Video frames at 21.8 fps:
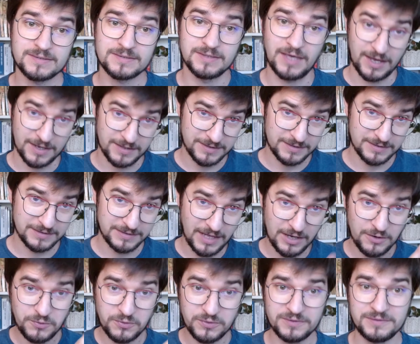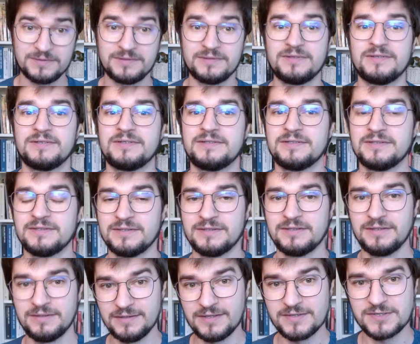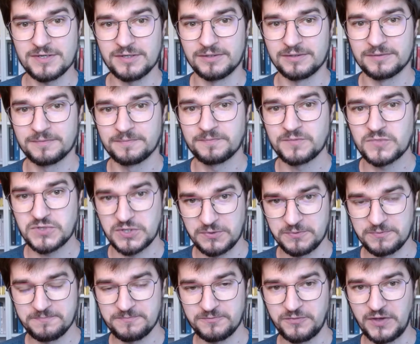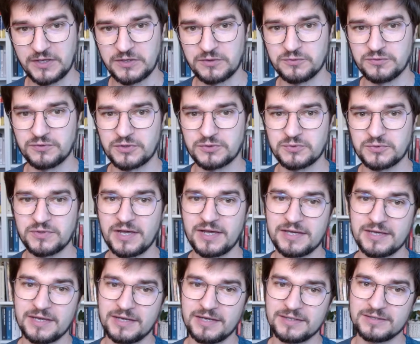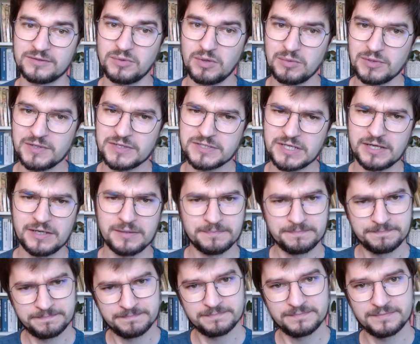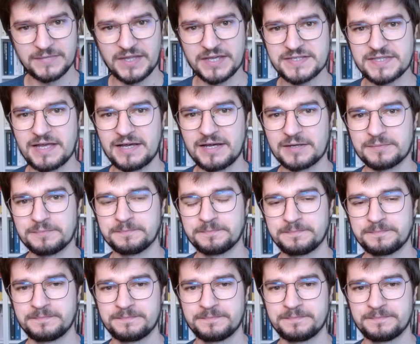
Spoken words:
yeah, now that's all. So thank you for today, and we will see next time.